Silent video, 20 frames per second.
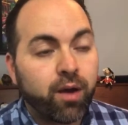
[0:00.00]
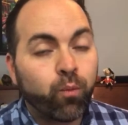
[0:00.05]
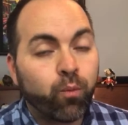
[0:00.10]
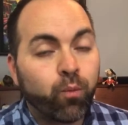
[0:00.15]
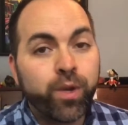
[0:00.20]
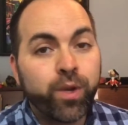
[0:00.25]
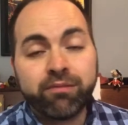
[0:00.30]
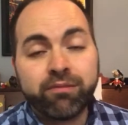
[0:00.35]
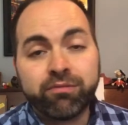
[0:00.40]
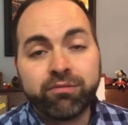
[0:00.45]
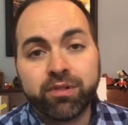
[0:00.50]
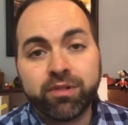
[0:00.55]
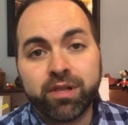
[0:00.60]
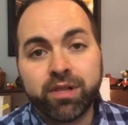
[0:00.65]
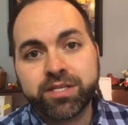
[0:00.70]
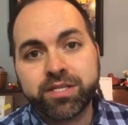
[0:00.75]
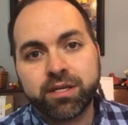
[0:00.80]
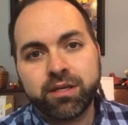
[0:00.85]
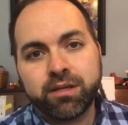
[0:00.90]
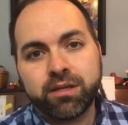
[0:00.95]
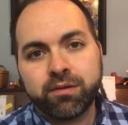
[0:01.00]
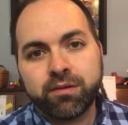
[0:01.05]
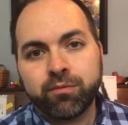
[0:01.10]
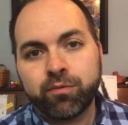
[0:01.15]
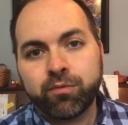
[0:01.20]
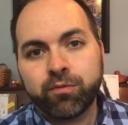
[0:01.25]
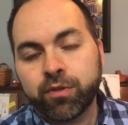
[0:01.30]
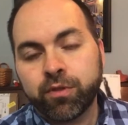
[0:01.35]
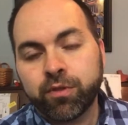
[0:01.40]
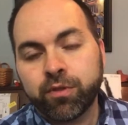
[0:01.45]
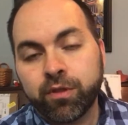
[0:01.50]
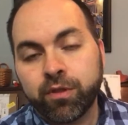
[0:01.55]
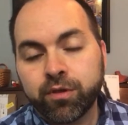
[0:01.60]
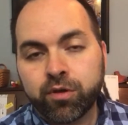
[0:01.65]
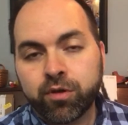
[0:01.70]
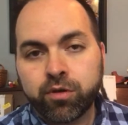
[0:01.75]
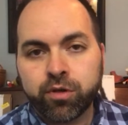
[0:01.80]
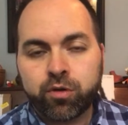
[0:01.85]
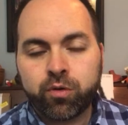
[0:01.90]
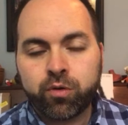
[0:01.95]
we have lots of,
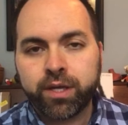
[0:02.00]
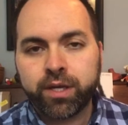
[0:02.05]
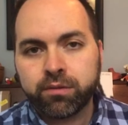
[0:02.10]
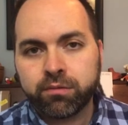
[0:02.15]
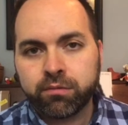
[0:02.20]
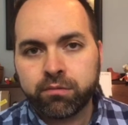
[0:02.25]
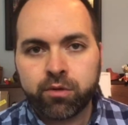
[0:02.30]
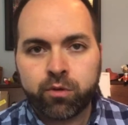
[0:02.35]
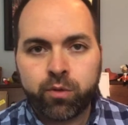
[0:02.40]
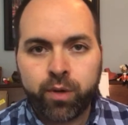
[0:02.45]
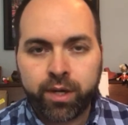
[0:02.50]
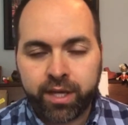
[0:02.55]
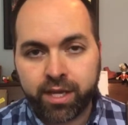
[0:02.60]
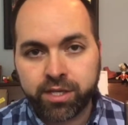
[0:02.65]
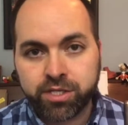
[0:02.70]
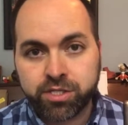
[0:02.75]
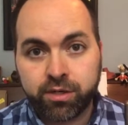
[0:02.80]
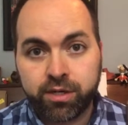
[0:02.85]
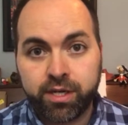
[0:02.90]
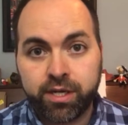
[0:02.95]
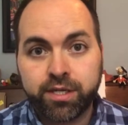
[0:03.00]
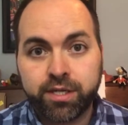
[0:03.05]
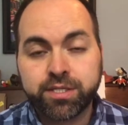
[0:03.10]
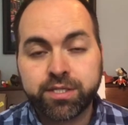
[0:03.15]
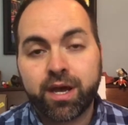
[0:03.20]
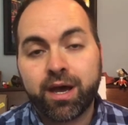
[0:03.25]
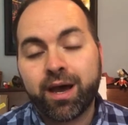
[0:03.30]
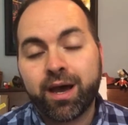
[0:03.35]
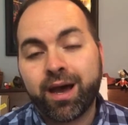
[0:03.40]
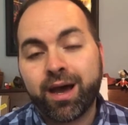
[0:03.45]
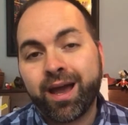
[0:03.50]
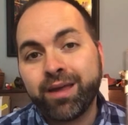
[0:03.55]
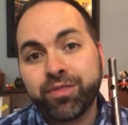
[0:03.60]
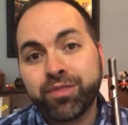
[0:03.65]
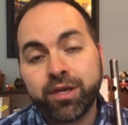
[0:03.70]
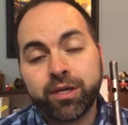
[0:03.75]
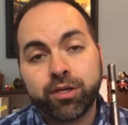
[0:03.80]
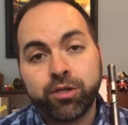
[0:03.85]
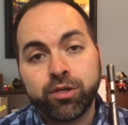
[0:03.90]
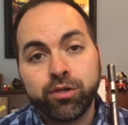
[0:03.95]
the quick answer is, I
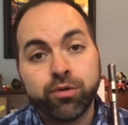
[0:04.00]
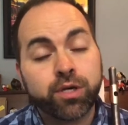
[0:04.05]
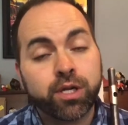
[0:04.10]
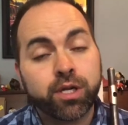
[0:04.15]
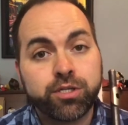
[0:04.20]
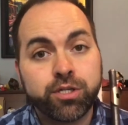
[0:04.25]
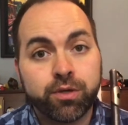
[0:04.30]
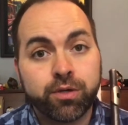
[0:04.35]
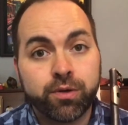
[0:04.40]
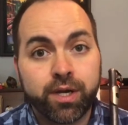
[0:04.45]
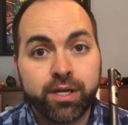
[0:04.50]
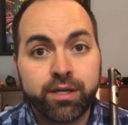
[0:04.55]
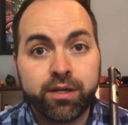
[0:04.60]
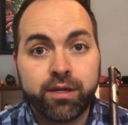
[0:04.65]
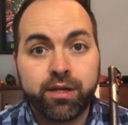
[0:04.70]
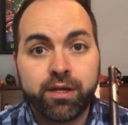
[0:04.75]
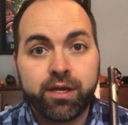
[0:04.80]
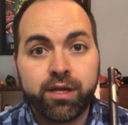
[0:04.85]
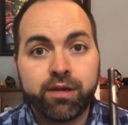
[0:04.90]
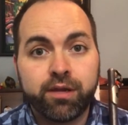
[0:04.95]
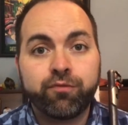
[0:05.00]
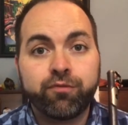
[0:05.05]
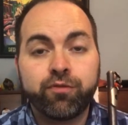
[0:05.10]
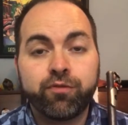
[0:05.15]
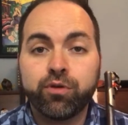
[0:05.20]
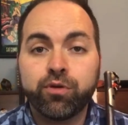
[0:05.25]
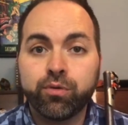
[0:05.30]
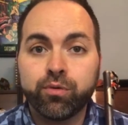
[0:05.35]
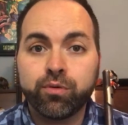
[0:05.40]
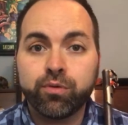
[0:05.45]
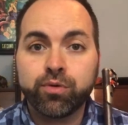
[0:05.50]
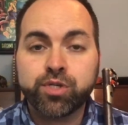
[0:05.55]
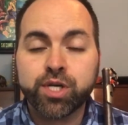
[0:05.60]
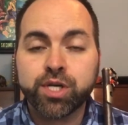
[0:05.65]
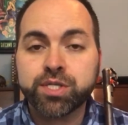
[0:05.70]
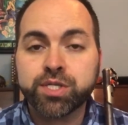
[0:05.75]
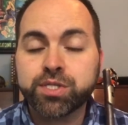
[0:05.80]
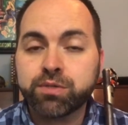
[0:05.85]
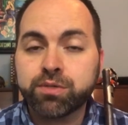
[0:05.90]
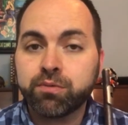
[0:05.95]
think you can do it if you
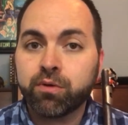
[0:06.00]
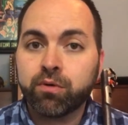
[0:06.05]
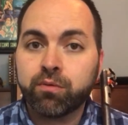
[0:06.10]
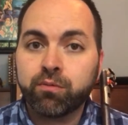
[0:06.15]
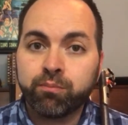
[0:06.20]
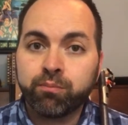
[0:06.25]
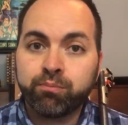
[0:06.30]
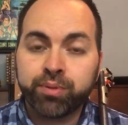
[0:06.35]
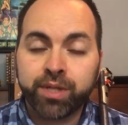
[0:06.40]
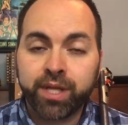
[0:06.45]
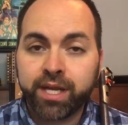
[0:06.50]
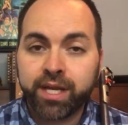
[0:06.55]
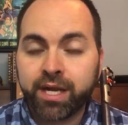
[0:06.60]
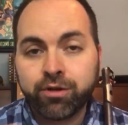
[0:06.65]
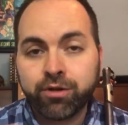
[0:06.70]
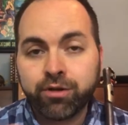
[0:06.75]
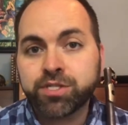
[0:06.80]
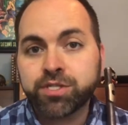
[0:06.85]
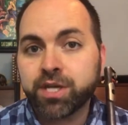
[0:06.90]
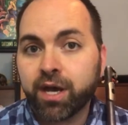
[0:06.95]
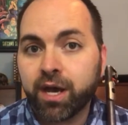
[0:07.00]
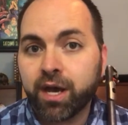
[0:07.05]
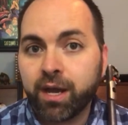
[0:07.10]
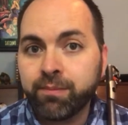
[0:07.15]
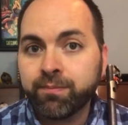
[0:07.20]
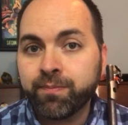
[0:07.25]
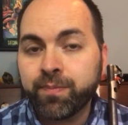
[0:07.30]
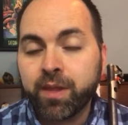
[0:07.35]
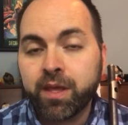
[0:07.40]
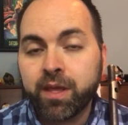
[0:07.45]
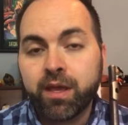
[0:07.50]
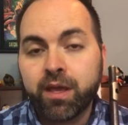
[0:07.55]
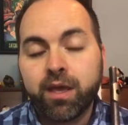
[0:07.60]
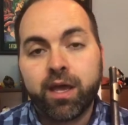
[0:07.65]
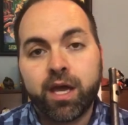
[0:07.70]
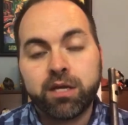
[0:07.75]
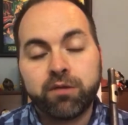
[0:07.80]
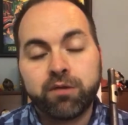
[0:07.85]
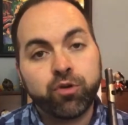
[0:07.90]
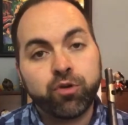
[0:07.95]
just plan out your time,
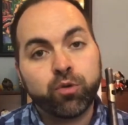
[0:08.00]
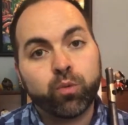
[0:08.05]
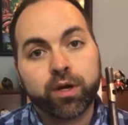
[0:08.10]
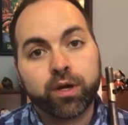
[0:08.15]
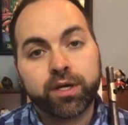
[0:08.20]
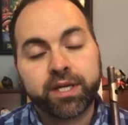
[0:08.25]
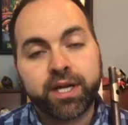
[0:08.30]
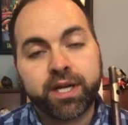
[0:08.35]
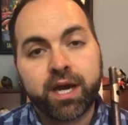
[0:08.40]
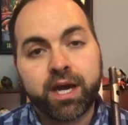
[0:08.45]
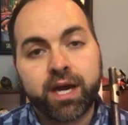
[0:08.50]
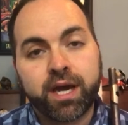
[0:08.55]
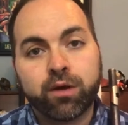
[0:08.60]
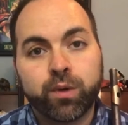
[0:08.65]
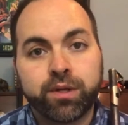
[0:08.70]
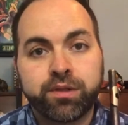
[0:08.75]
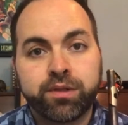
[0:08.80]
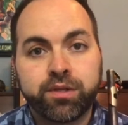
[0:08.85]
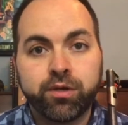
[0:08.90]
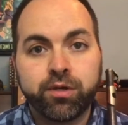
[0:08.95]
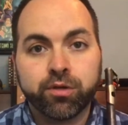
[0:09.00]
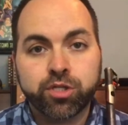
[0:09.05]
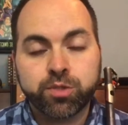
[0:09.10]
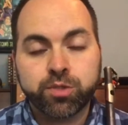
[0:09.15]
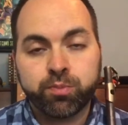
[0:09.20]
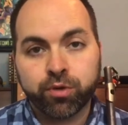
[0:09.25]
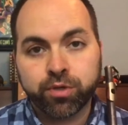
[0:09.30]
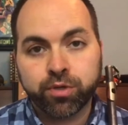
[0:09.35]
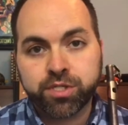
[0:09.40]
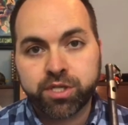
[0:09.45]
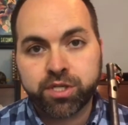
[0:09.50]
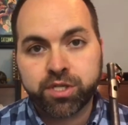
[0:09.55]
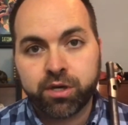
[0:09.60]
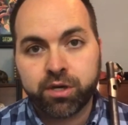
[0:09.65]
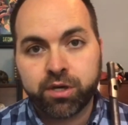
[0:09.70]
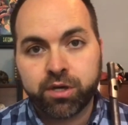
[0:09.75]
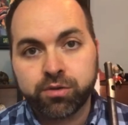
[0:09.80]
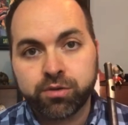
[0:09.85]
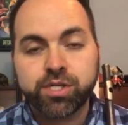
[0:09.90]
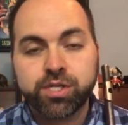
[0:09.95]
and if you work it out with your sports
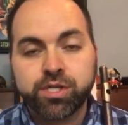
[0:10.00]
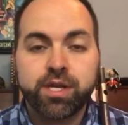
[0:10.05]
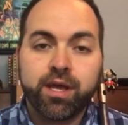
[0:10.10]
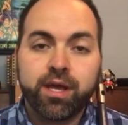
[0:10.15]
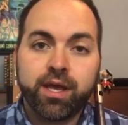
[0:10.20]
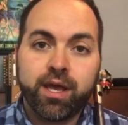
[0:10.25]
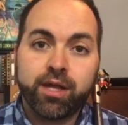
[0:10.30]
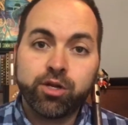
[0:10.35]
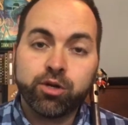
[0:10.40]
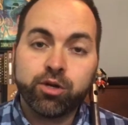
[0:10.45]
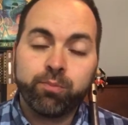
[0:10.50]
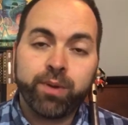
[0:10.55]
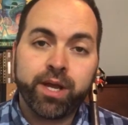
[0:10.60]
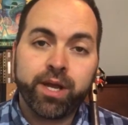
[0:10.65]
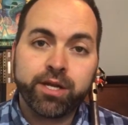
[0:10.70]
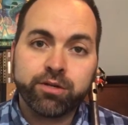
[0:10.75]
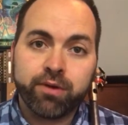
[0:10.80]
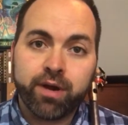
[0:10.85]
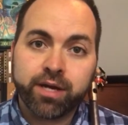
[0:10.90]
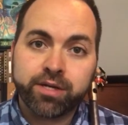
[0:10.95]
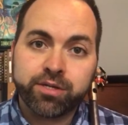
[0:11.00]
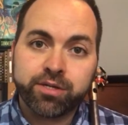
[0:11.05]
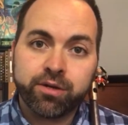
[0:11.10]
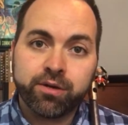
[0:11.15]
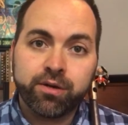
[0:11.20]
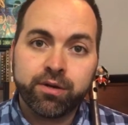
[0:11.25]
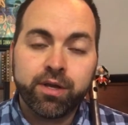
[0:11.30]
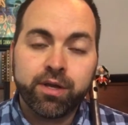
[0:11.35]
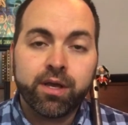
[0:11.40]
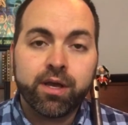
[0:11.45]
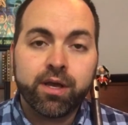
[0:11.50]
coach and your band director.